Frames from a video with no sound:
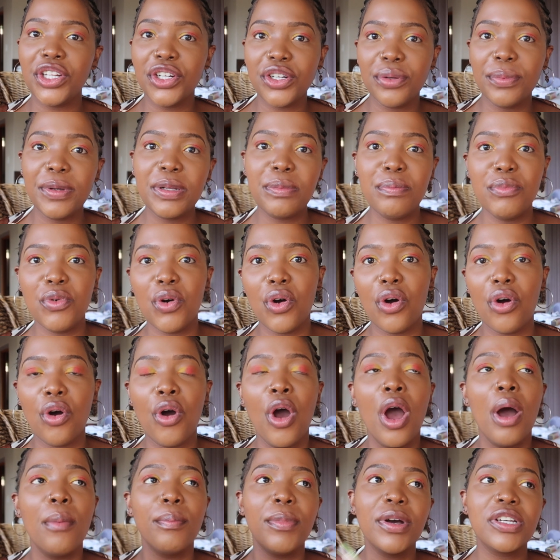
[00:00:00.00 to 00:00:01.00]
a little bit
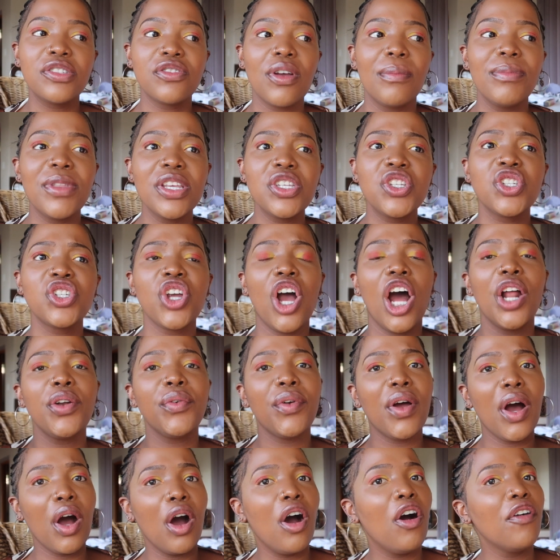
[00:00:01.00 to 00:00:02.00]
more books from this
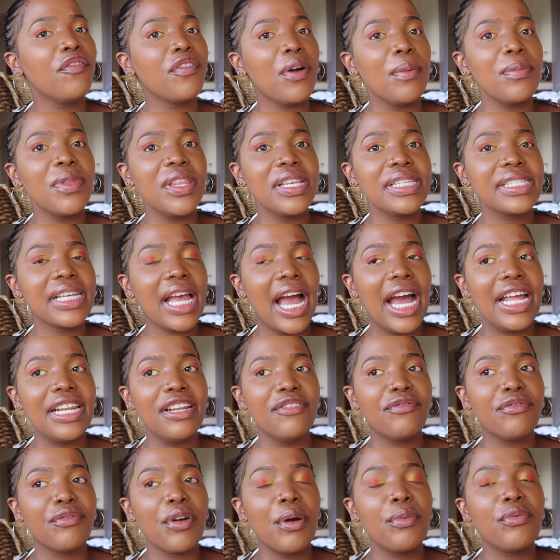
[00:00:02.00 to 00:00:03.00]
genre or from this kind
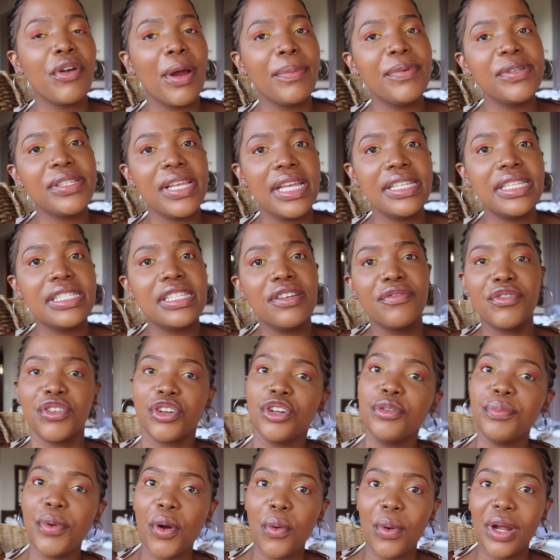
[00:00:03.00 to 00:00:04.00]
of representative
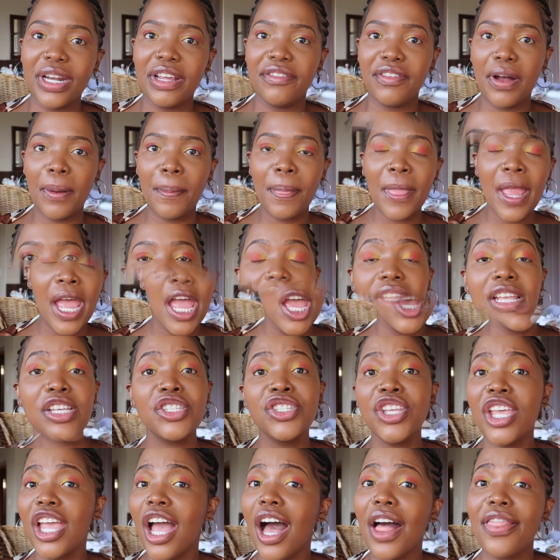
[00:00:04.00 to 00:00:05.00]
group or whatever.
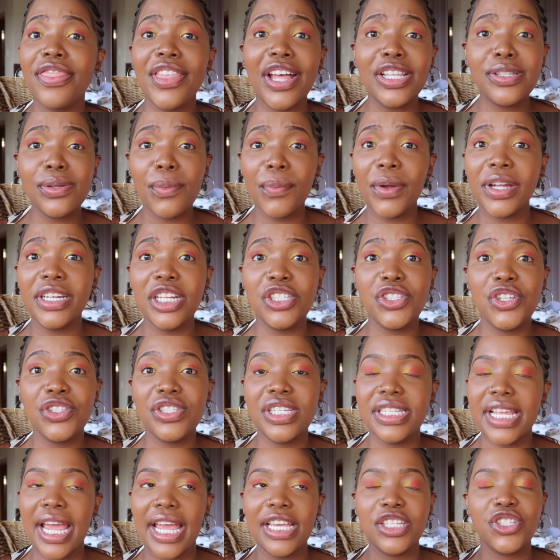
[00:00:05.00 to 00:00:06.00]
So yeah, that's what we're gonna do
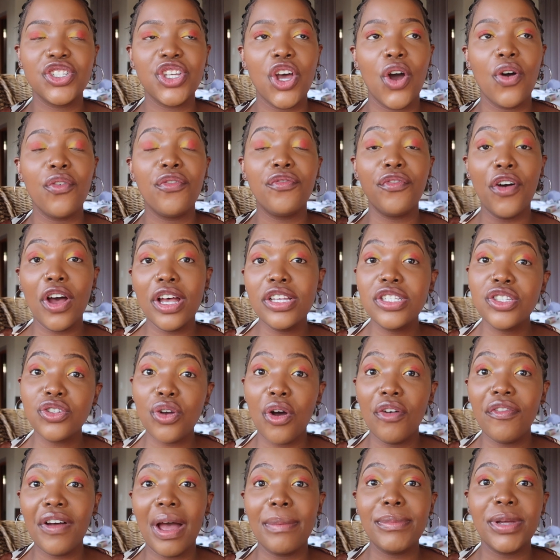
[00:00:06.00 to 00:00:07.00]
today. So first
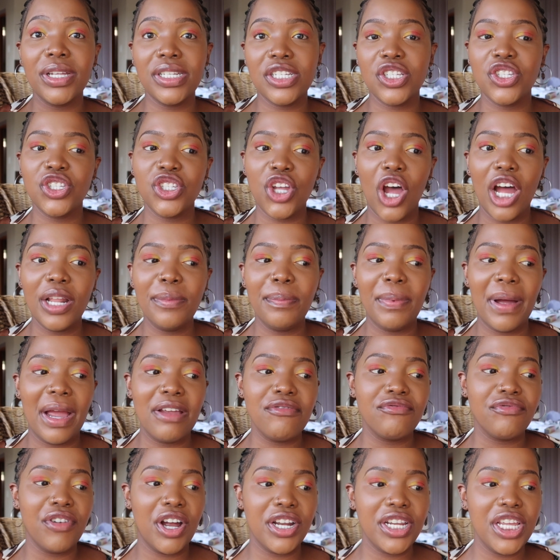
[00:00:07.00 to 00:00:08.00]
off, I'm gonna start
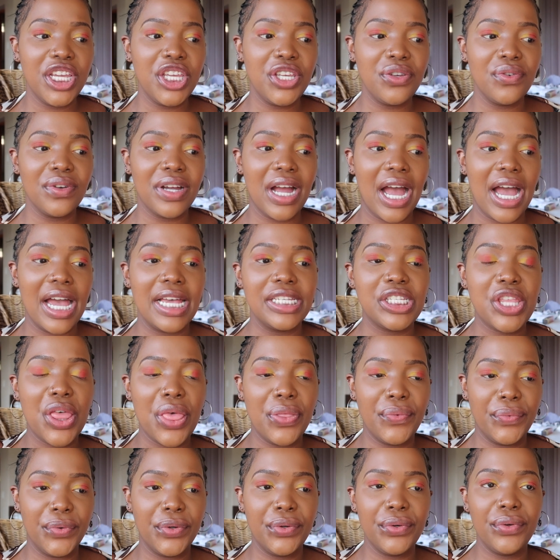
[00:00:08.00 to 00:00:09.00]
by running you guys
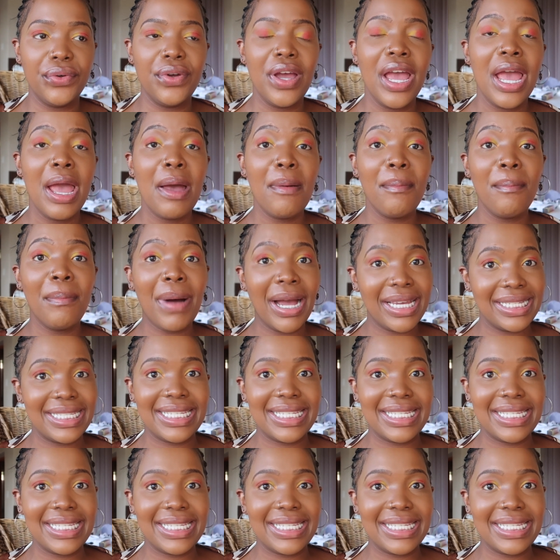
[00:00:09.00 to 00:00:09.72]
through my